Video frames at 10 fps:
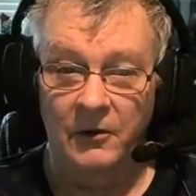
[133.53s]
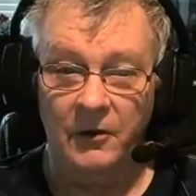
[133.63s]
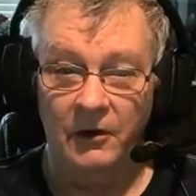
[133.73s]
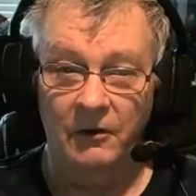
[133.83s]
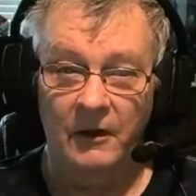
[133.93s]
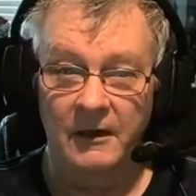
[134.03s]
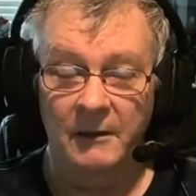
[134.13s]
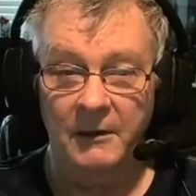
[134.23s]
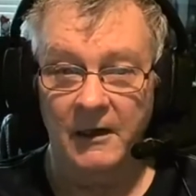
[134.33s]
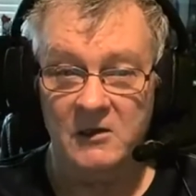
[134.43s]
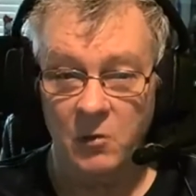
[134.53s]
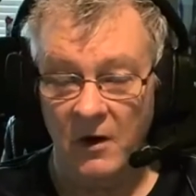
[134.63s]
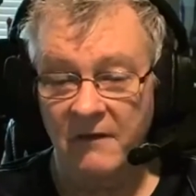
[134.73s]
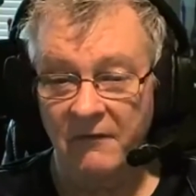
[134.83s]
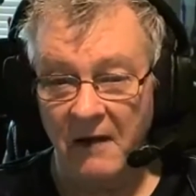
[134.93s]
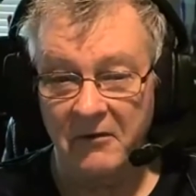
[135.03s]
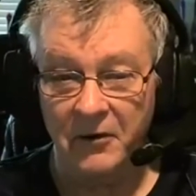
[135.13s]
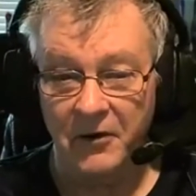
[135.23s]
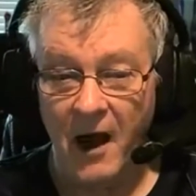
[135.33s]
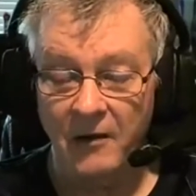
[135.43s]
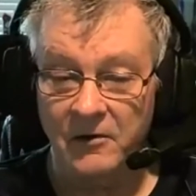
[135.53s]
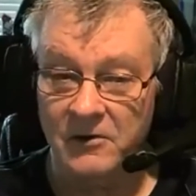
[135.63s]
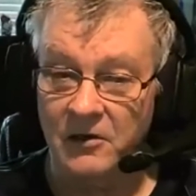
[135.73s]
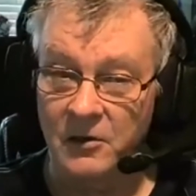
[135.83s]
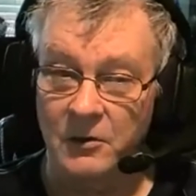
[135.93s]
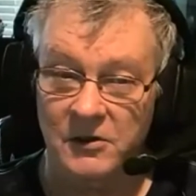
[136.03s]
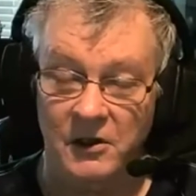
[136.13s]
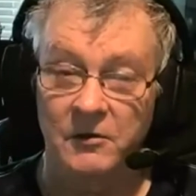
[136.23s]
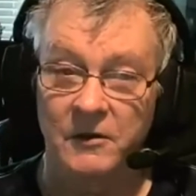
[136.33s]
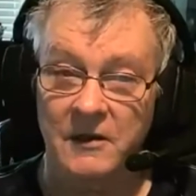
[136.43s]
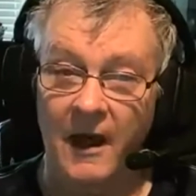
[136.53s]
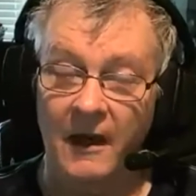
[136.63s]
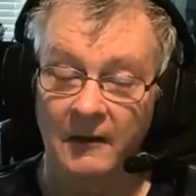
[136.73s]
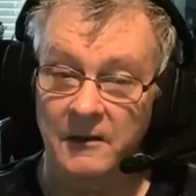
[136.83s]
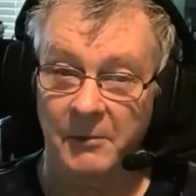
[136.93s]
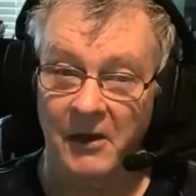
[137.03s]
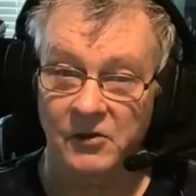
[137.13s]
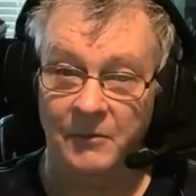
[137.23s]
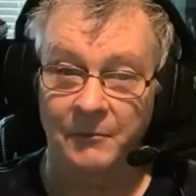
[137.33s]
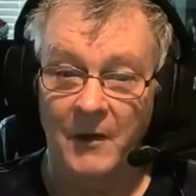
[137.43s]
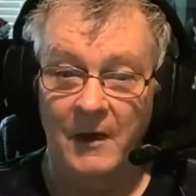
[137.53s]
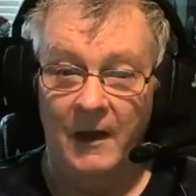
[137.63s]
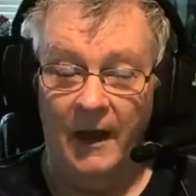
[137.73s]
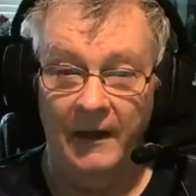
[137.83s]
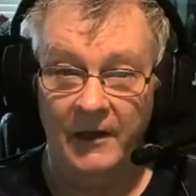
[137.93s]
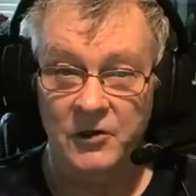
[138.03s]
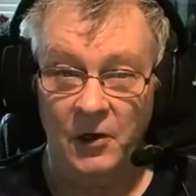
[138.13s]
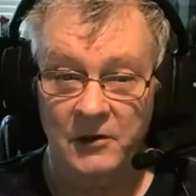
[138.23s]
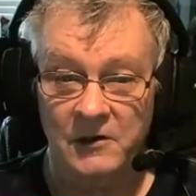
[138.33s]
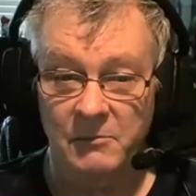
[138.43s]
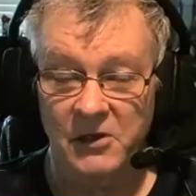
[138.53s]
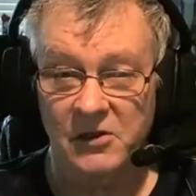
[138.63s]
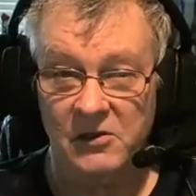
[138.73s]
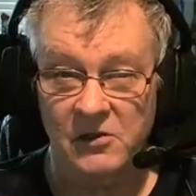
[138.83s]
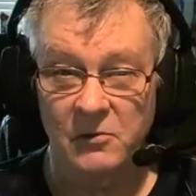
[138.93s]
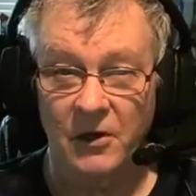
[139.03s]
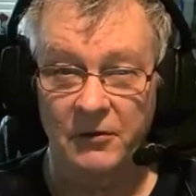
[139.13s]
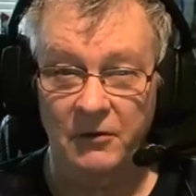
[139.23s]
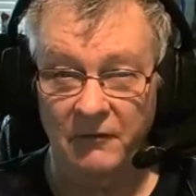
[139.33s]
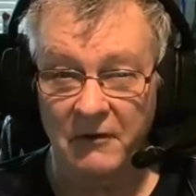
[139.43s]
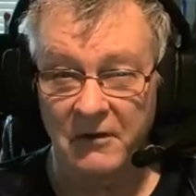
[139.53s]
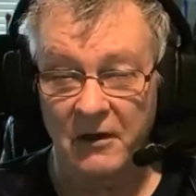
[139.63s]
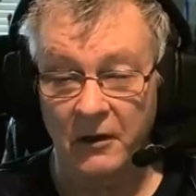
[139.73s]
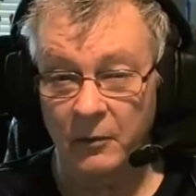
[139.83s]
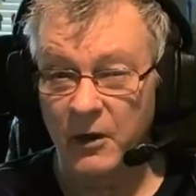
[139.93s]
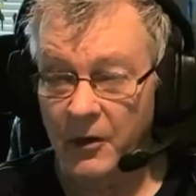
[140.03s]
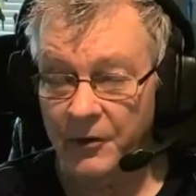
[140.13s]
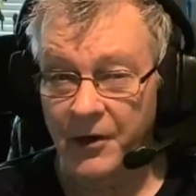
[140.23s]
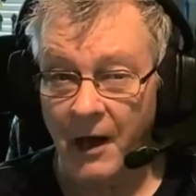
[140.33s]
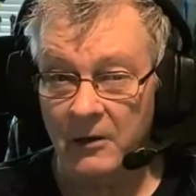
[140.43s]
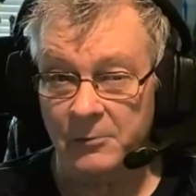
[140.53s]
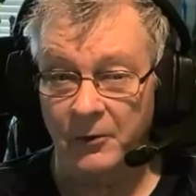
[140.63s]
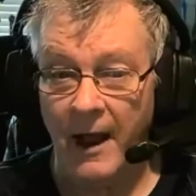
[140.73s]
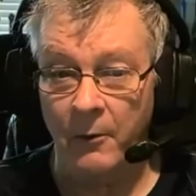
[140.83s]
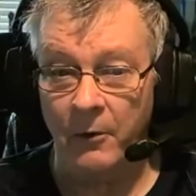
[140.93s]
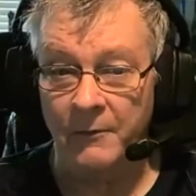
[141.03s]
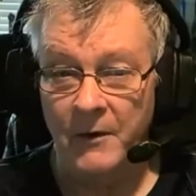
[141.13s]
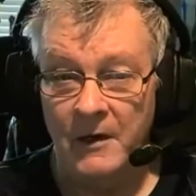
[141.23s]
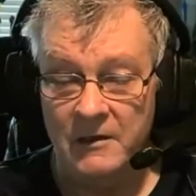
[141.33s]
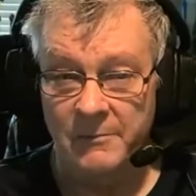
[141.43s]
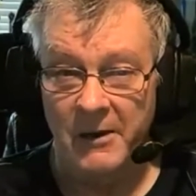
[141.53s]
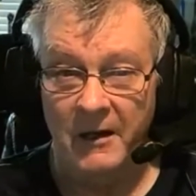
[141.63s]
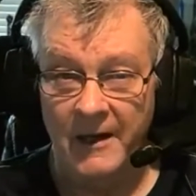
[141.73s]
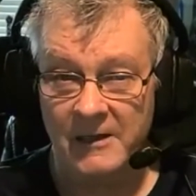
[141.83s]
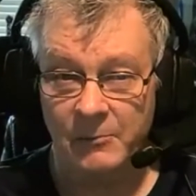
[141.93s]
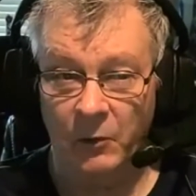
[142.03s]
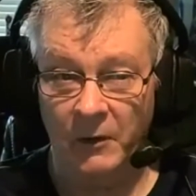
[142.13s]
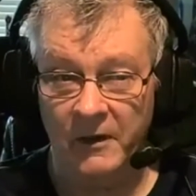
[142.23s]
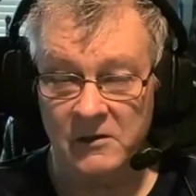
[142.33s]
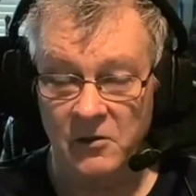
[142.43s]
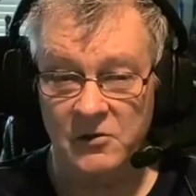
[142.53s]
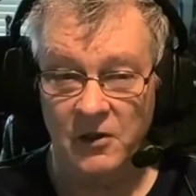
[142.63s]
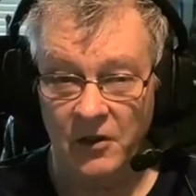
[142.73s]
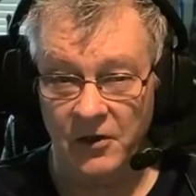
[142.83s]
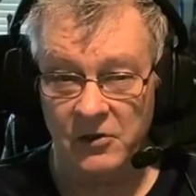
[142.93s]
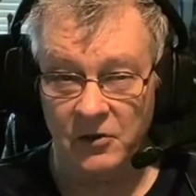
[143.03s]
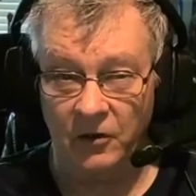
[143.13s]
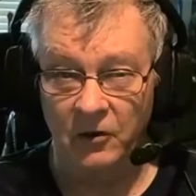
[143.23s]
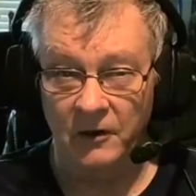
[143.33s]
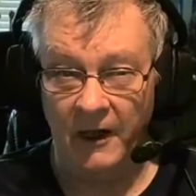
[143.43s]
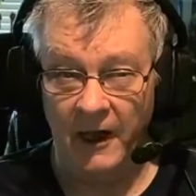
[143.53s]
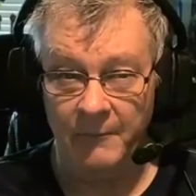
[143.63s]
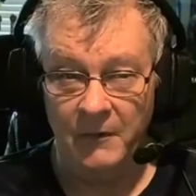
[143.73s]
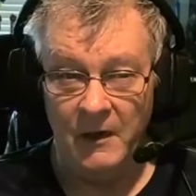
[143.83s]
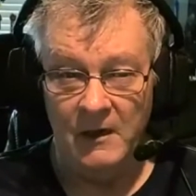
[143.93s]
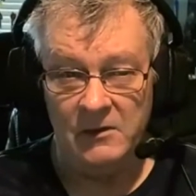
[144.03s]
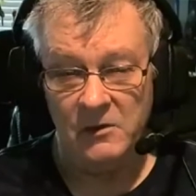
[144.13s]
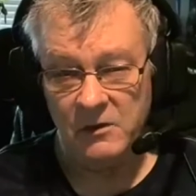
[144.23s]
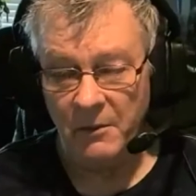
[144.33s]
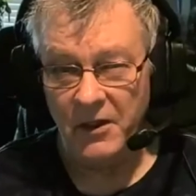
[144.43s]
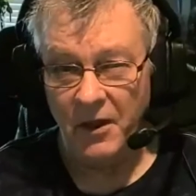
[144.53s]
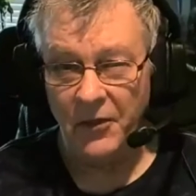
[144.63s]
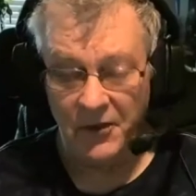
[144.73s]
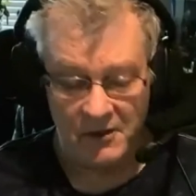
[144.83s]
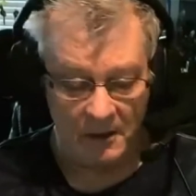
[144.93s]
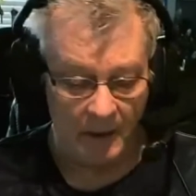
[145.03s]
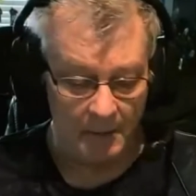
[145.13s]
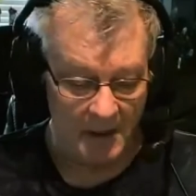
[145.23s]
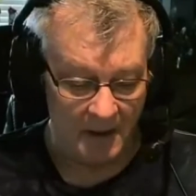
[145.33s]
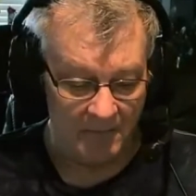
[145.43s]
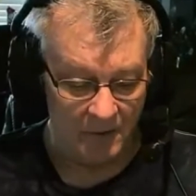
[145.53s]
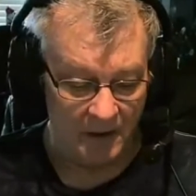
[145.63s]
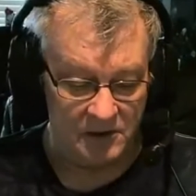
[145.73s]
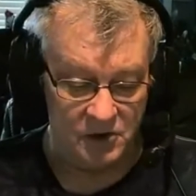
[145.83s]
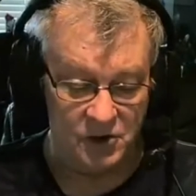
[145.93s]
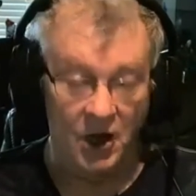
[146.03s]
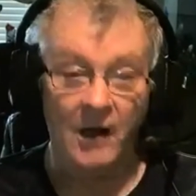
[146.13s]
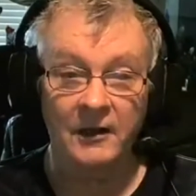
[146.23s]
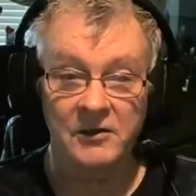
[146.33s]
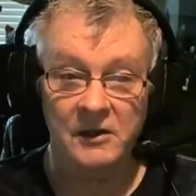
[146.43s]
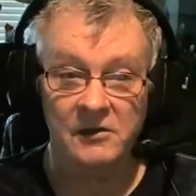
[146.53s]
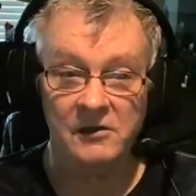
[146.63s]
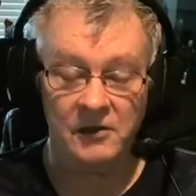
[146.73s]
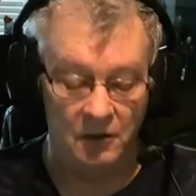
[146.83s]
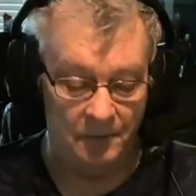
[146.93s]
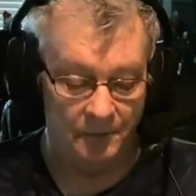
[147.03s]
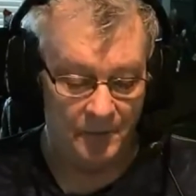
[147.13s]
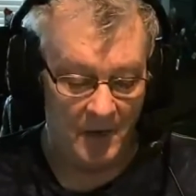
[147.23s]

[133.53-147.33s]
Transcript: Currently I'm getting $2,500 to do a stone and tile inspection, and I charge as much as $250 to $300 per hour to be an expert witness. Those are the things you're going to look at. So some of the other things I'm going to be covering is the geology of stone,